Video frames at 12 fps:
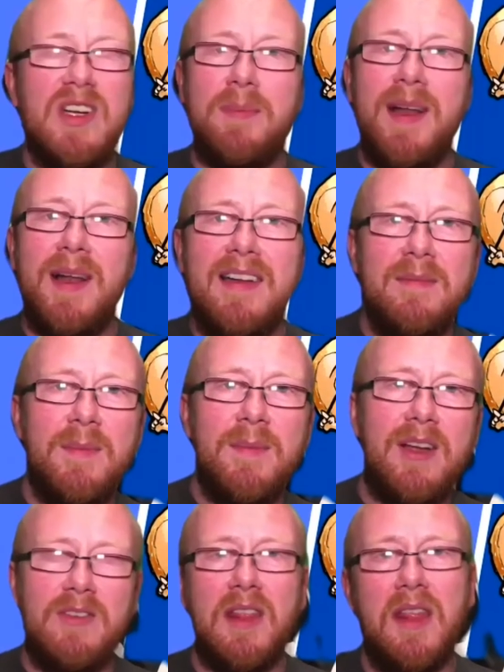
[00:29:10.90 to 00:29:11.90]
plan, my
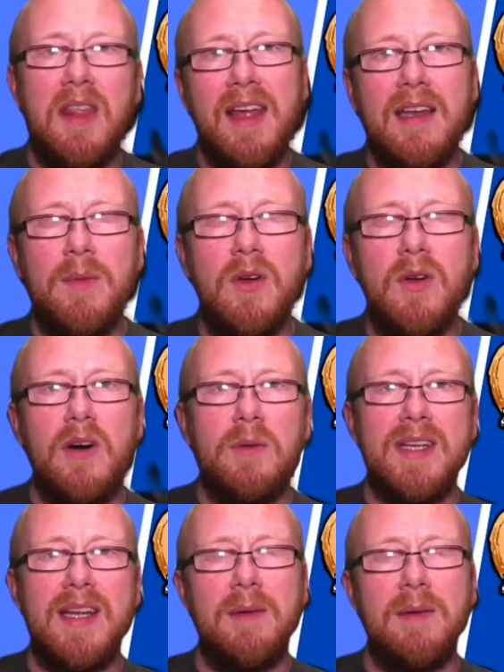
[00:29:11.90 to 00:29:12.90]
current thing to move forward
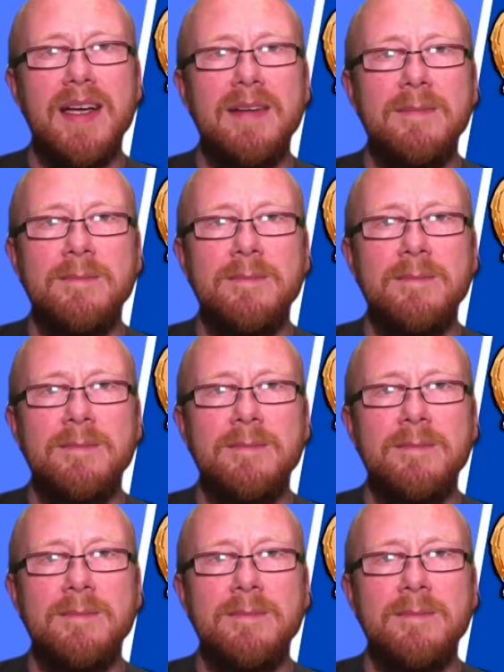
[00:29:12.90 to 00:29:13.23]
anyway.